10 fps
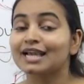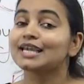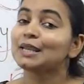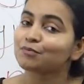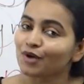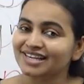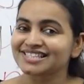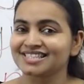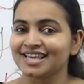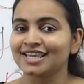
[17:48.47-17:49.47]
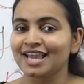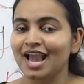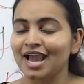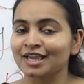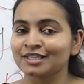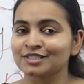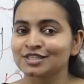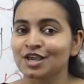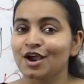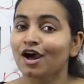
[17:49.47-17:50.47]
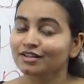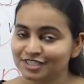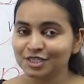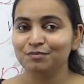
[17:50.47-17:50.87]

Keep practicing and I'll see